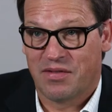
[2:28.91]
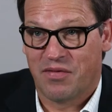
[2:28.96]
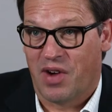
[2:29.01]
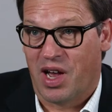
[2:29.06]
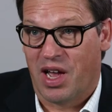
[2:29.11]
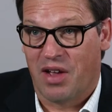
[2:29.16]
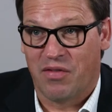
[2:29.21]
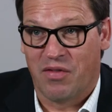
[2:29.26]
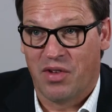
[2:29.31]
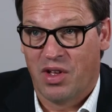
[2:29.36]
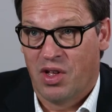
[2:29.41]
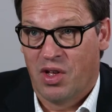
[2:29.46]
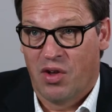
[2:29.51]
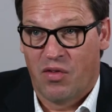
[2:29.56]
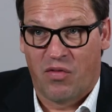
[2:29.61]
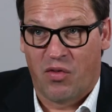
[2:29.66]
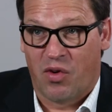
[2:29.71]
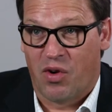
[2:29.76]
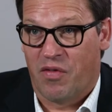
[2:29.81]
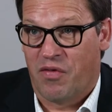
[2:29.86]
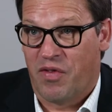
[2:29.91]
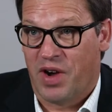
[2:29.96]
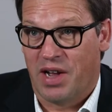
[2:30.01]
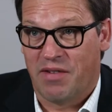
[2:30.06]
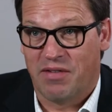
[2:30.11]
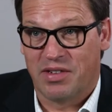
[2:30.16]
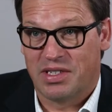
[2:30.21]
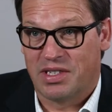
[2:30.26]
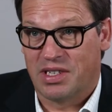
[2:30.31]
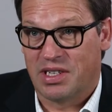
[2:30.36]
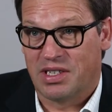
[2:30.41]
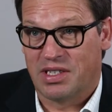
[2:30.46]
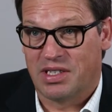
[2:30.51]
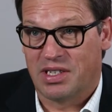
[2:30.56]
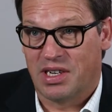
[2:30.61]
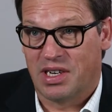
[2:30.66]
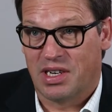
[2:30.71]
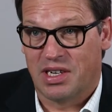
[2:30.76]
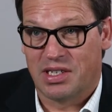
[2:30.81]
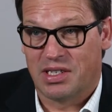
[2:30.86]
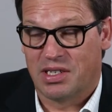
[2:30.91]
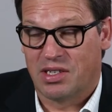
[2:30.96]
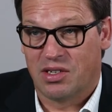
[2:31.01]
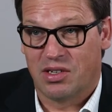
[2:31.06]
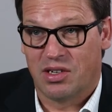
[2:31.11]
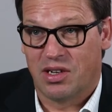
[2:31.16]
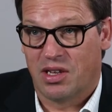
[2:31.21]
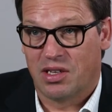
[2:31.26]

four or five or six years.